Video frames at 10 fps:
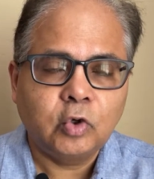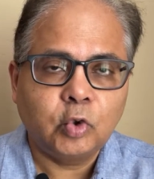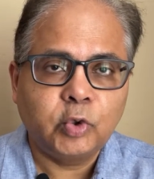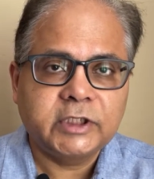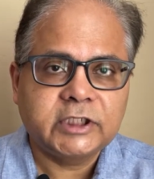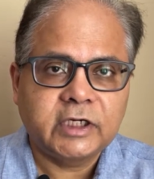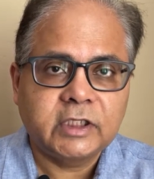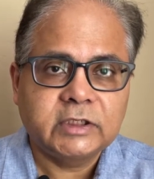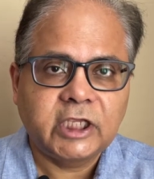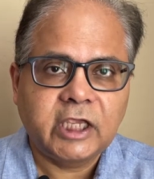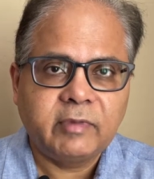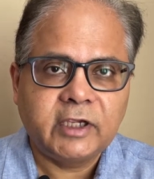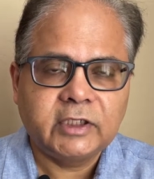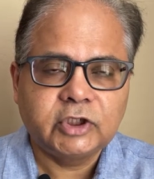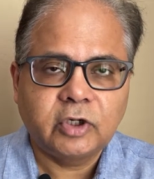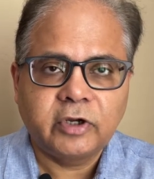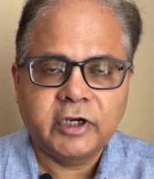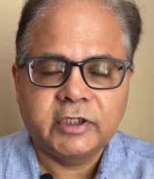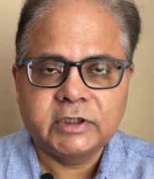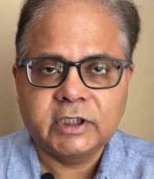who is at the same age or
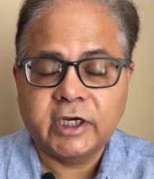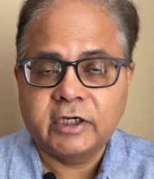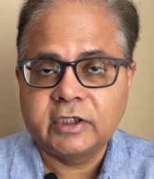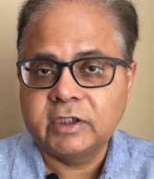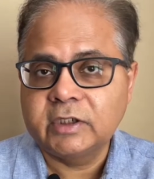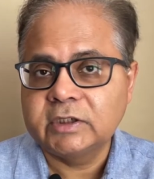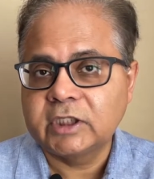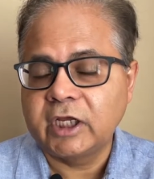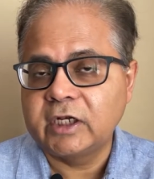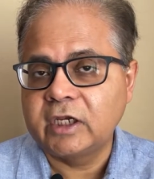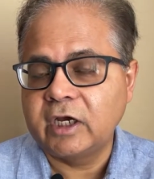is at a slightly